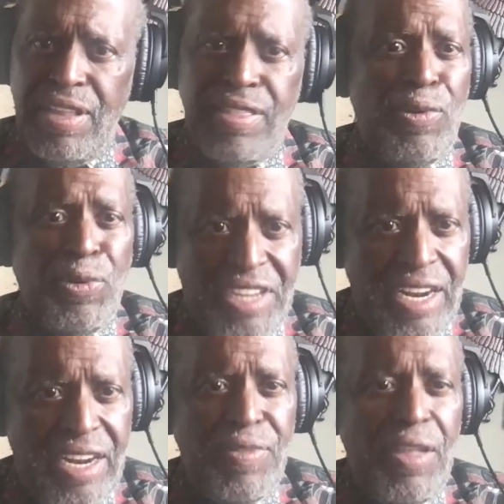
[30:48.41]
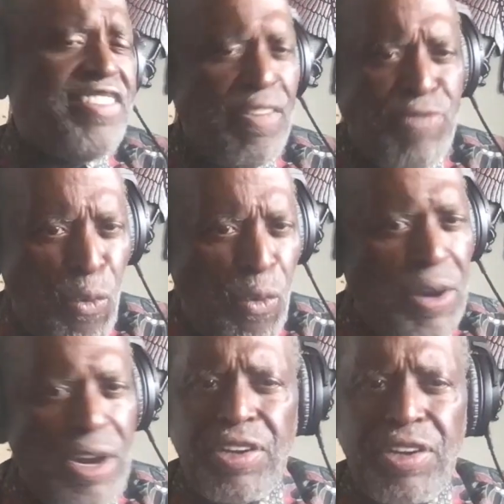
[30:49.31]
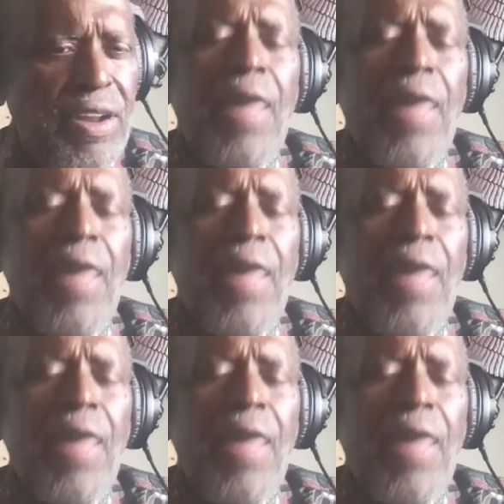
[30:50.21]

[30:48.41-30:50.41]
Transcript: The lieutenant, except for one, when